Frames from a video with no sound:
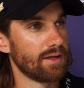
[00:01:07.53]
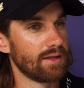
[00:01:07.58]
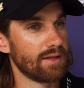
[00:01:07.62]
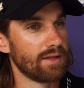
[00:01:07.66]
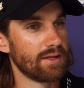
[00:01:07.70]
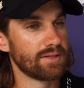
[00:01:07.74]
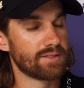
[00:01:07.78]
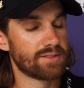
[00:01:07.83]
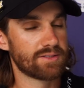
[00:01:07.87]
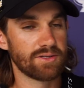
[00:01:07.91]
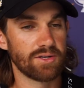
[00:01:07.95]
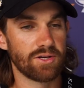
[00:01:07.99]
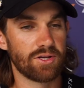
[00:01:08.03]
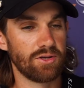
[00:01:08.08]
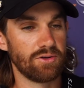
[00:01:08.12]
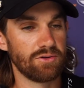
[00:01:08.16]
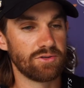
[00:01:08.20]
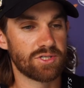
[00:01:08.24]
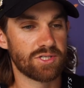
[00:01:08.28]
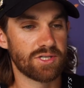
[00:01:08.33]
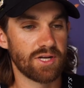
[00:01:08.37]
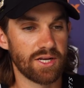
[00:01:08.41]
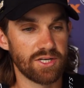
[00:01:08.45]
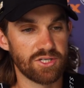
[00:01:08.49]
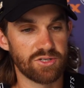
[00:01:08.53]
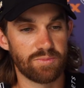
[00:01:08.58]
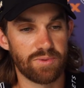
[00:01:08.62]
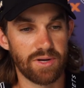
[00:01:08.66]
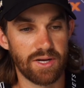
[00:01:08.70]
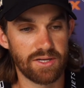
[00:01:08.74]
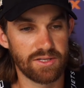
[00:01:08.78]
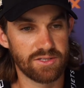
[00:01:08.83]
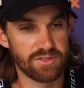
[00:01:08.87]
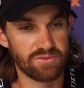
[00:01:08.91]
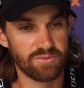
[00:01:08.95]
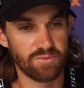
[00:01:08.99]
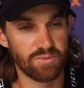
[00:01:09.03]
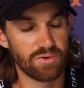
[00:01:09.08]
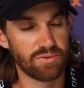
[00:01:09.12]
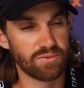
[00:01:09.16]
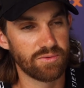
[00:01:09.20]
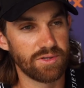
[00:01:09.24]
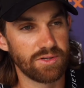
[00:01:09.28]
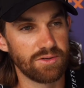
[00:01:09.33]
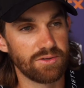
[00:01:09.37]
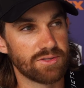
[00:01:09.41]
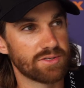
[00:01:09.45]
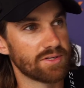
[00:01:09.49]
place? It's a huge change of pace from what
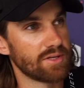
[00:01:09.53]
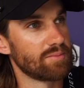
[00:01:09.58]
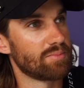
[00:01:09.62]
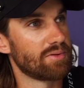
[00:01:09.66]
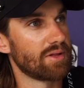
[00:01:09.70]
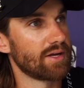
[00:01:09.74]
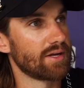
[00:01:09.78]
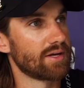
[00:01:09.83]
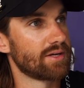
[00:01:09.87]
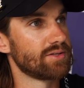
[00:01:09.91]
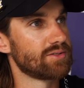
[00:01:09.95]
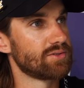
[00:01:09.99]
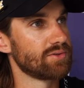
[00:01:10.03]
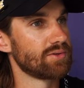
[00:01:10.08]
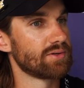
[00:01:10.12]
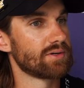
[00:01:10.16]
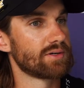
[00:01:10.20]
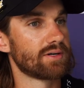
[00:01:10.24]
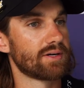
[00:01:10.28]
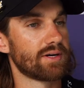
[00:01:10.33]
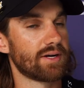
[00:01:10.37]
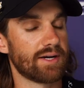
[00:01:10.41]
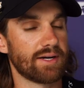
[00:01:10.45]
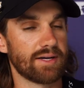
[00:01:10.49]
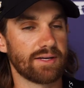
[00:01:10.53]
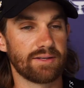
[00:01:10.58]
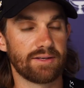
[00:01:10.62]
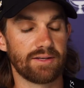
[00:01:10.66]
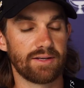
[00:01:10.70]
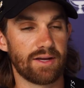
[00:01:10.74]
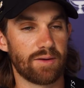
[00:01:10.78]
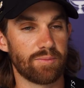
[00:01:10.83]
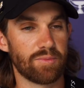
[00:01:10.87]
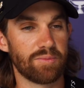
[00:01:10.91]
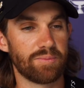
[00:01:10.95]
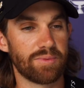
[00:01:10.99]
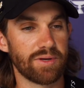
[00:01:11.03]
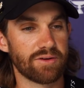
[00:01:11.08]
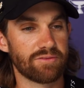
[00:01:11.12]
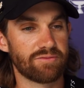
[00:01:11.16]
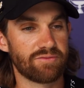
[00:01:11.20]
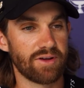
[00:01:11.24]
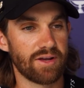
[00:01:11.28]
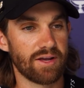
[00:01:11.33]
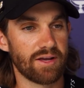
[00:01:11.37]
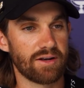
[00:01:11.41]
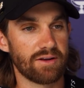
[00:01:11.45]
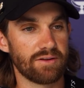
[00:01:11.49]
we usually play on tour. I, am a big
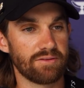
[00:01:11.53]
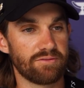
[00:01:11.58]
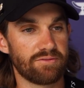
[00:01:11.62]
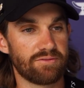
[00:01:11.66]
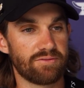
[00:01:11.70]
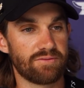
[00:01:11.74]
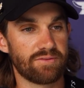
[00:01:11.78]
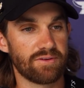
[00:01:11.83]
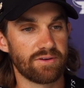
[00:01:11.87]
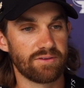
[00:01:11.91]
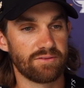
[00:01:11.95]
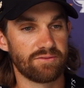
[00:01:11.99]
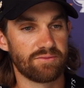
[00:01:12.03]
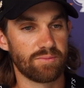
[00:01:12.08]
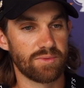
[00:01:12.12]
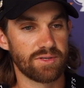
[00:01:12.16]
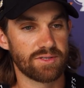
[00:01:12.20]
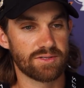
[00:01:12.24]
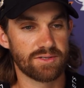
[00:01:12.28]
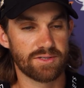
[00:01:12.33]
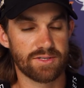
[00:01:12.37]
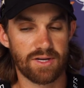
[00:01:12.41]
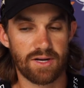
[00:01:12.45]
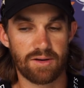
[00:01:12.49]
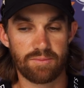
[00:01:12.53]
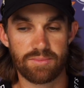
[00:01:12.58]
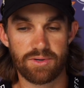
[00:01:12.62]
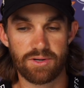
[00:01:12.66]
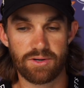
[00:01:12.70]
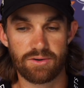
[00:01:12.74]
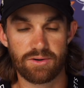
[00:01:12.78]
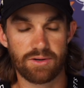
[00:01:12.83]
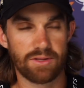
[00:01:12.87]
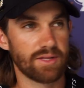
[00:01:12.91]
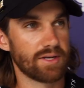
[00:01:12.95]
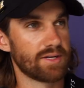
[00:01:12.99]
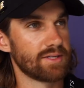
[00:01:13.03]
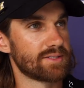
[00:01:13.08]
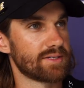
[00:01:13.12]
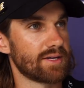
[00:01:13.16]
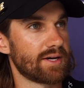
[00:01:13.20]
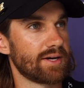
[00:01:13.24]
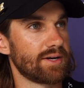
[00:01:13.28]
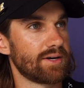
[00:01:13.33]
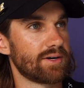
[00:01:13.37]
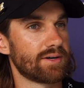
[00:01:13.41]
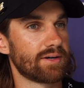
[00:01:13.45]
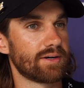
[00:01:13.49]
fan of, of Mr. Tom Doak, the
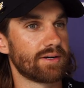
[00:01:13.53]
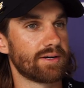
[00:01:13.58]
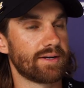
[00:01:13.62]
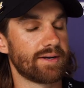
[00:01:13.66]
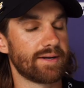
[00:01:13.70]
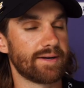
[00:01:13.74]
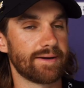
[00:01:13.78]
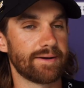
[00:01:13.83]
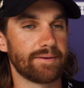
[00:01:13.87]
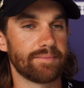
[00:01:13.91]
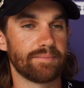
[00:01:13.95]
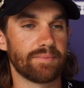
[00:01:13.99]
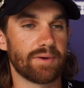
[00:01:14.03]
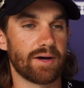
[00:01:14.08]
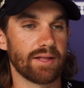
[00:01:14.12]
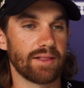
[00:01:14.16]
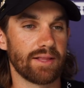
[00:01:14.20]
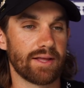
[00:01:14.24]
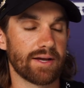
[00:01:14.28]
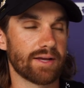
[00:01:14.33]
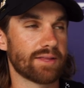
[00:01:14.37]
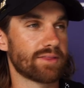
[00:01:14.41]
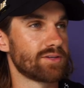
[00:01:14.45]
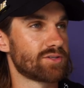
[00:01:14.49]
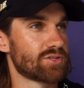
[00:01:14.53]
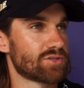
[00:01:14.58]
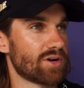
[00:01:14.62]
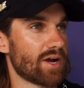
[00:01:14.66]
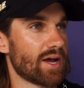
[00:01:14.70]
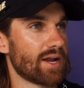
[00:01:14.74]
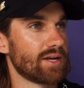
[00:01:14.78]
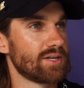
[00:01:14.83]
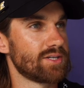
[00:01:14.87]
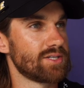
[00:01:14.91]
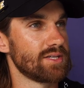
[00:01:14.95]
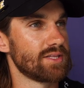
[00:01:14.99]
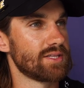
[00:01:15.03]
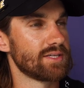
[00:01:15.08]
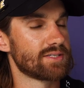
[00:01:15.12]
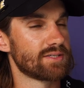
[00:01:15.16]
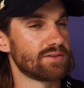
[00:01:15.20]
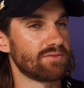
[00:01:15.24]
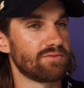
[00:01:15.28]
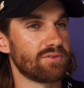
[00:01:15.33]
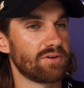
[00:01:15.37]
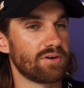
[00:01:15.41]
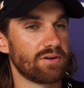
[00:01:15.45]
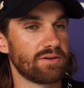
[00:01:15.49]
designer. Um, I like the strategy that's
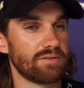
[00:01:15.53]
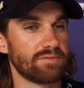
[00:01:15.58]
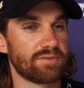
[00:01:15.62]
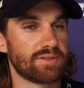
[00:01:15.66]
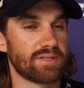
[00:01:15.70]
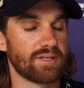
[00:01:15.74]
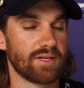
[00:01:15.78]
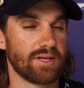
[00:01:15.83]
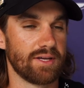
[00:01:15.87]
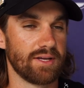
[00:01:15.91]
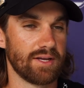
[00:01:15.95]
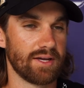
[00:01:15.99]
involved.